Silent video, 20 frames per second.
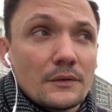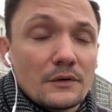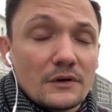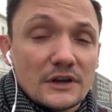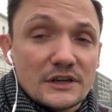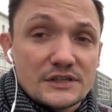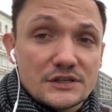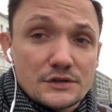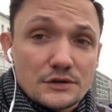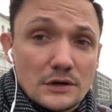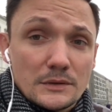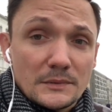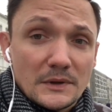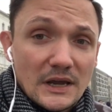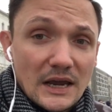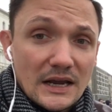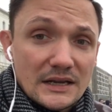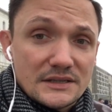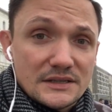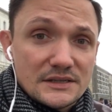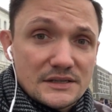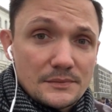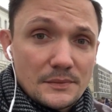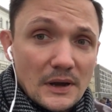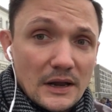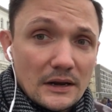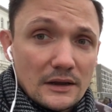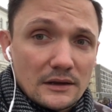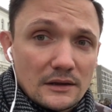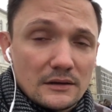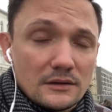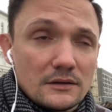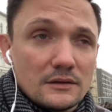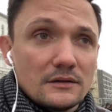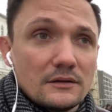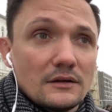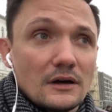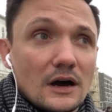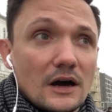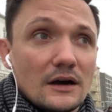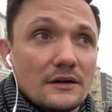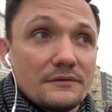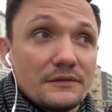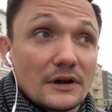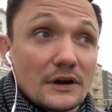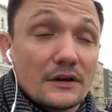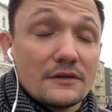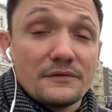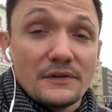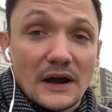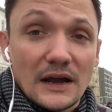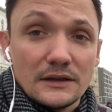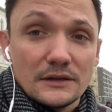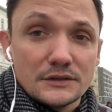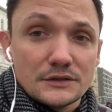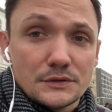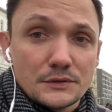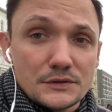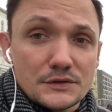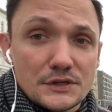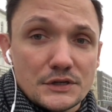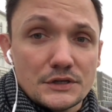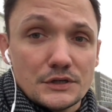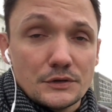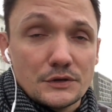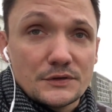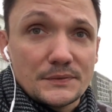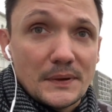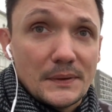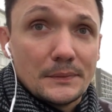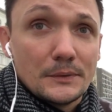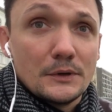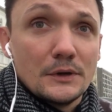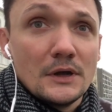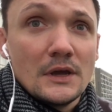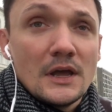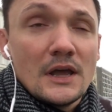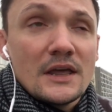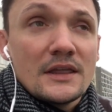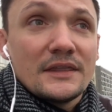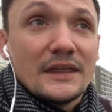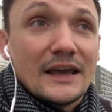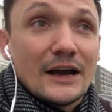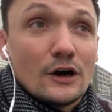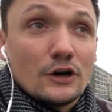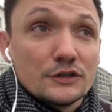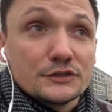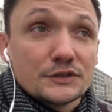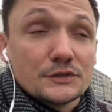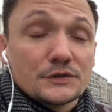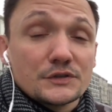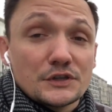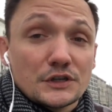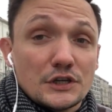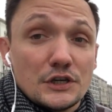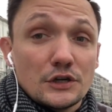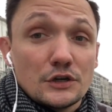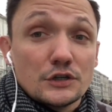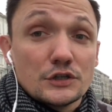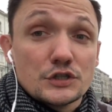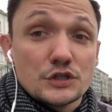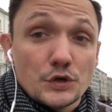were extremely anti-Semitic, very violent towards the Jewish people. They also secured